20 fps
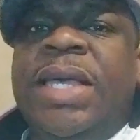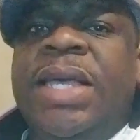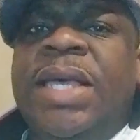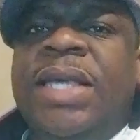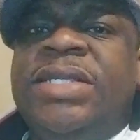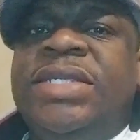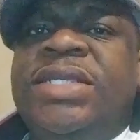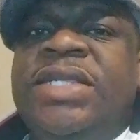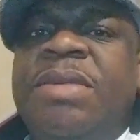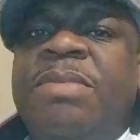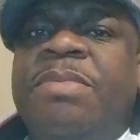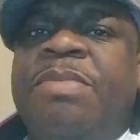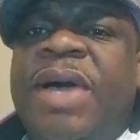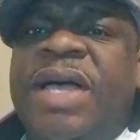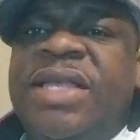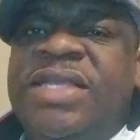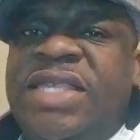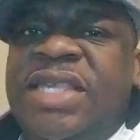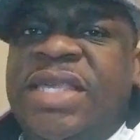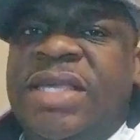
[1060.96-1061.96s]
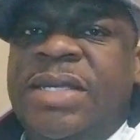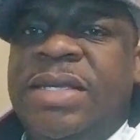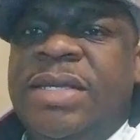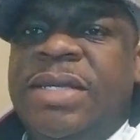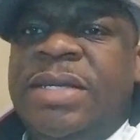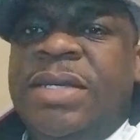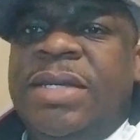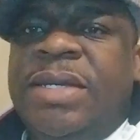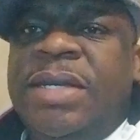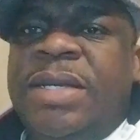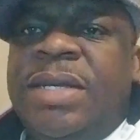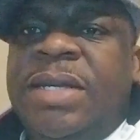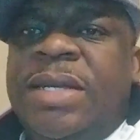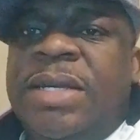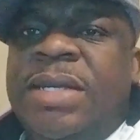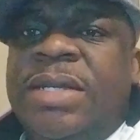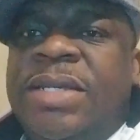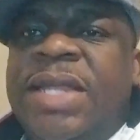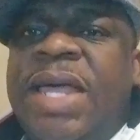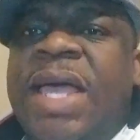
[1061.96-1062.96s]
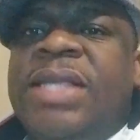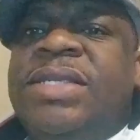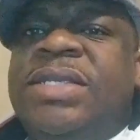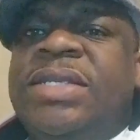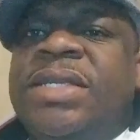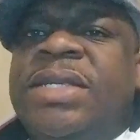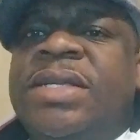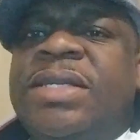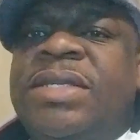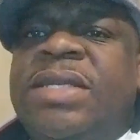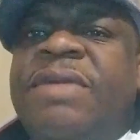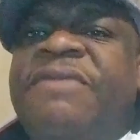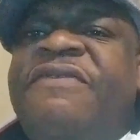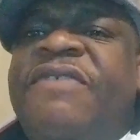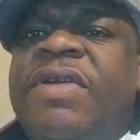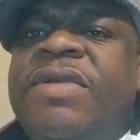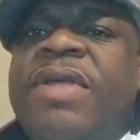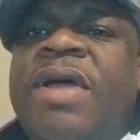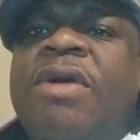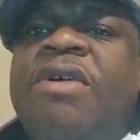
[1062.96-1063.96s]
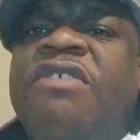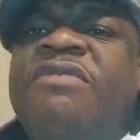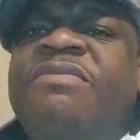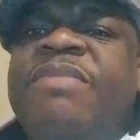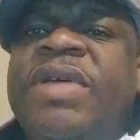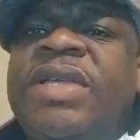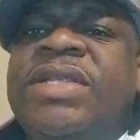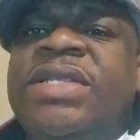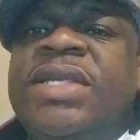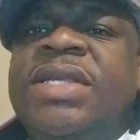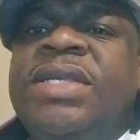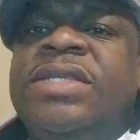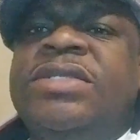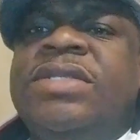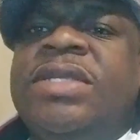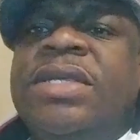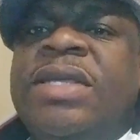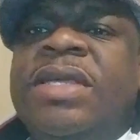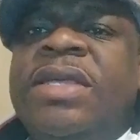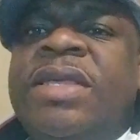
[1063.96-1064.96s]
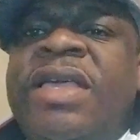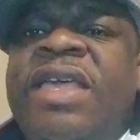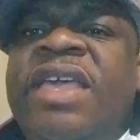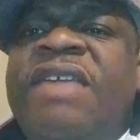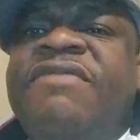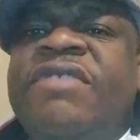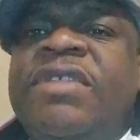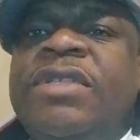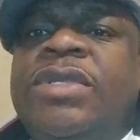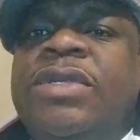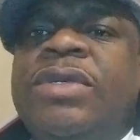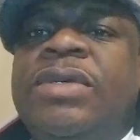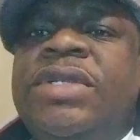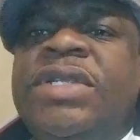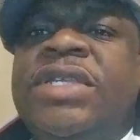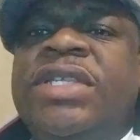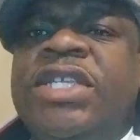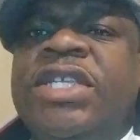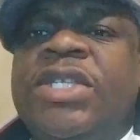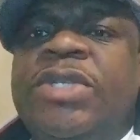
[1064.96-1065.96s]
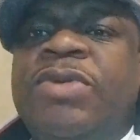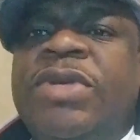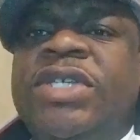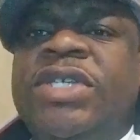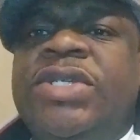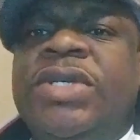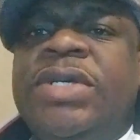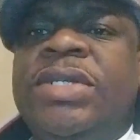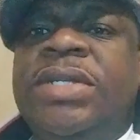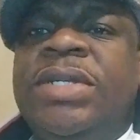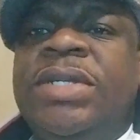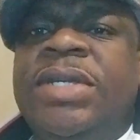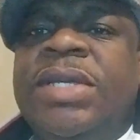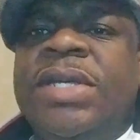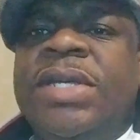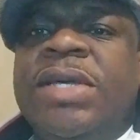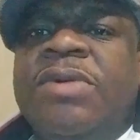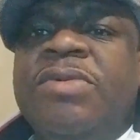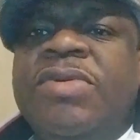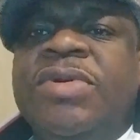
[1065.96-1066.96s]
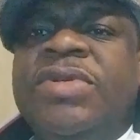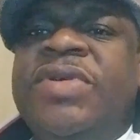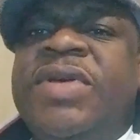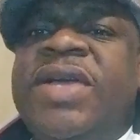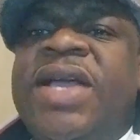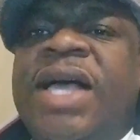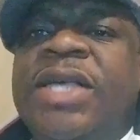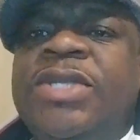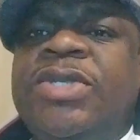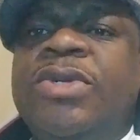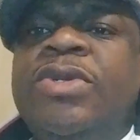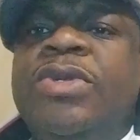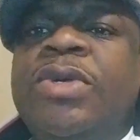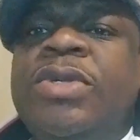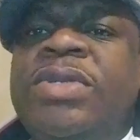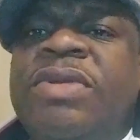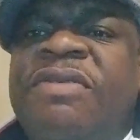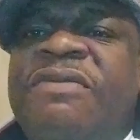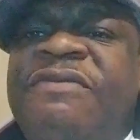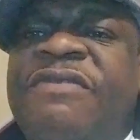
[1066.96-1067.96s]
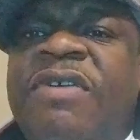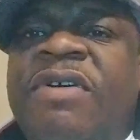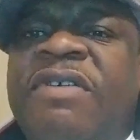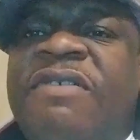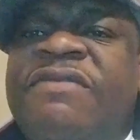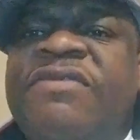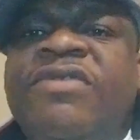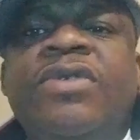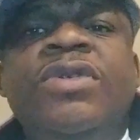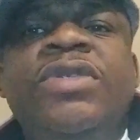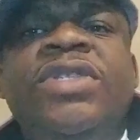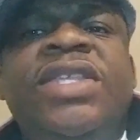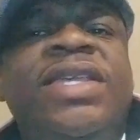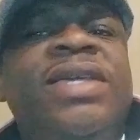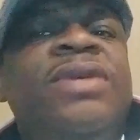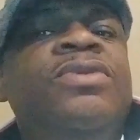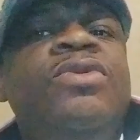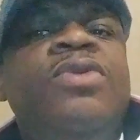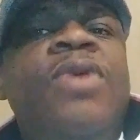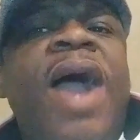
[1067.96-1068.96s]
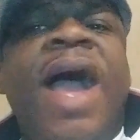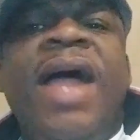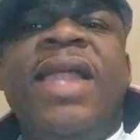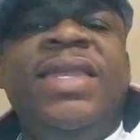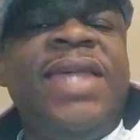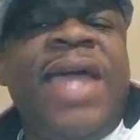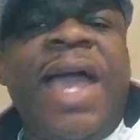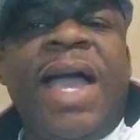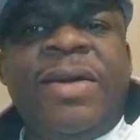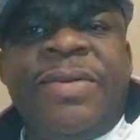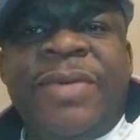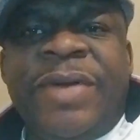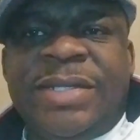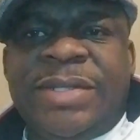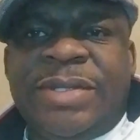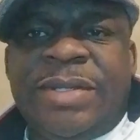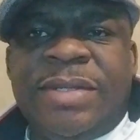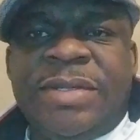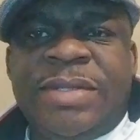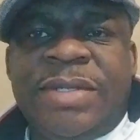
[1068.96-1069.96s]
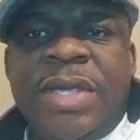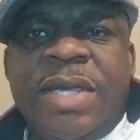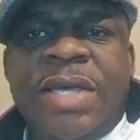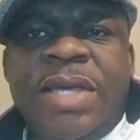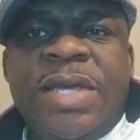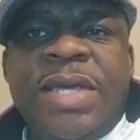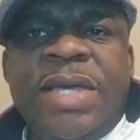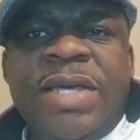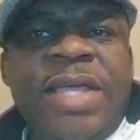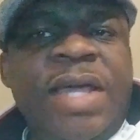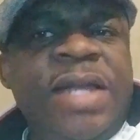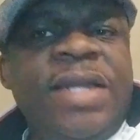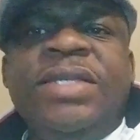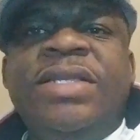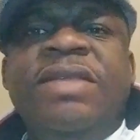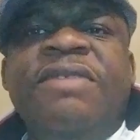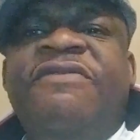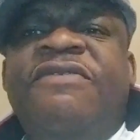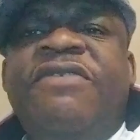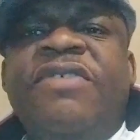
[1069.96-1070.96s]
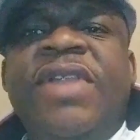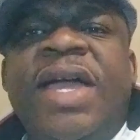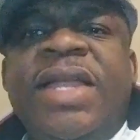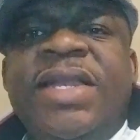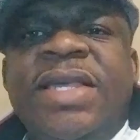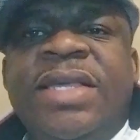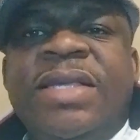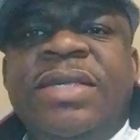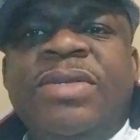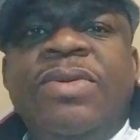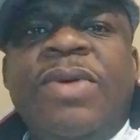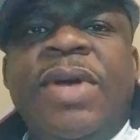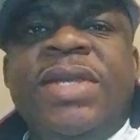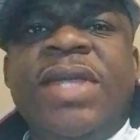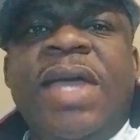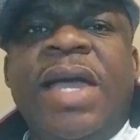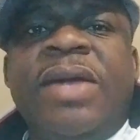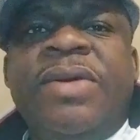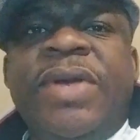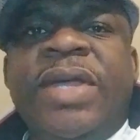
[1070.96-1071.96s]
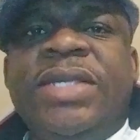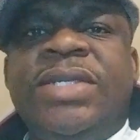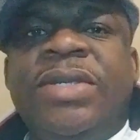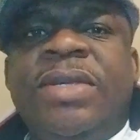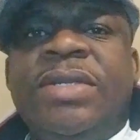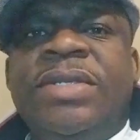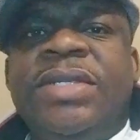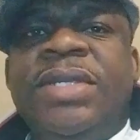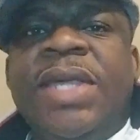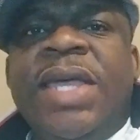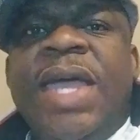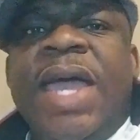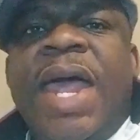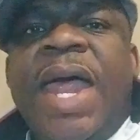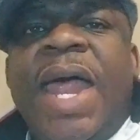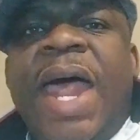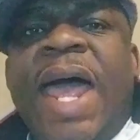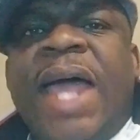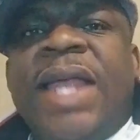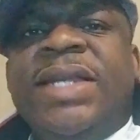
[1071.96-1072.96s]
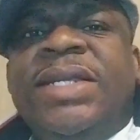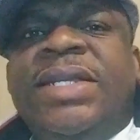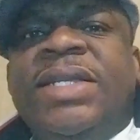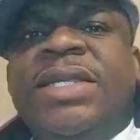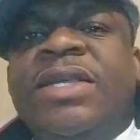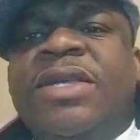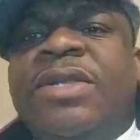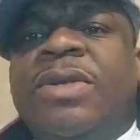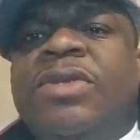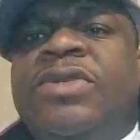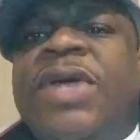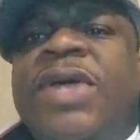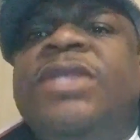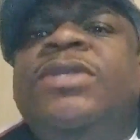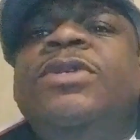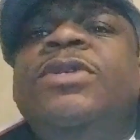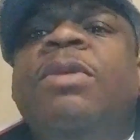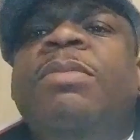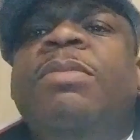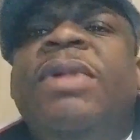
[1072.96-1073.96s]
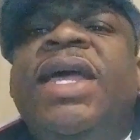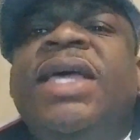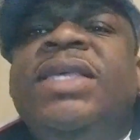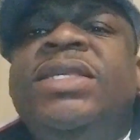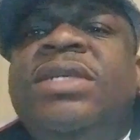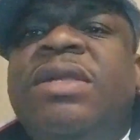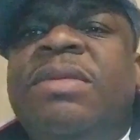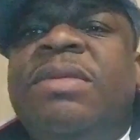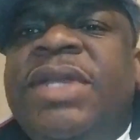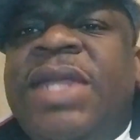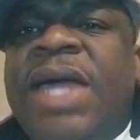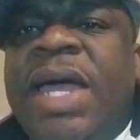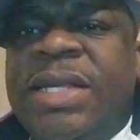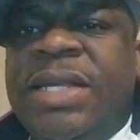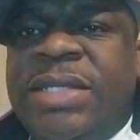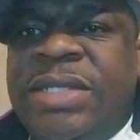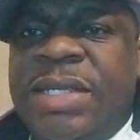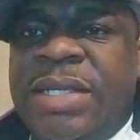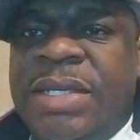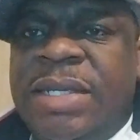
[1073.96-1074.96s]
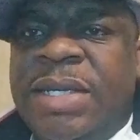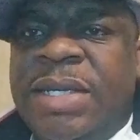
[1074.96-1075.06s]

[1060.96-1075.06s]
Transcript: sympathy that the federal government is giving to the situation with regards to those involved, who are the aggressors. That is the Fulanis, who are the aggressors. And, trying to normalize criminality.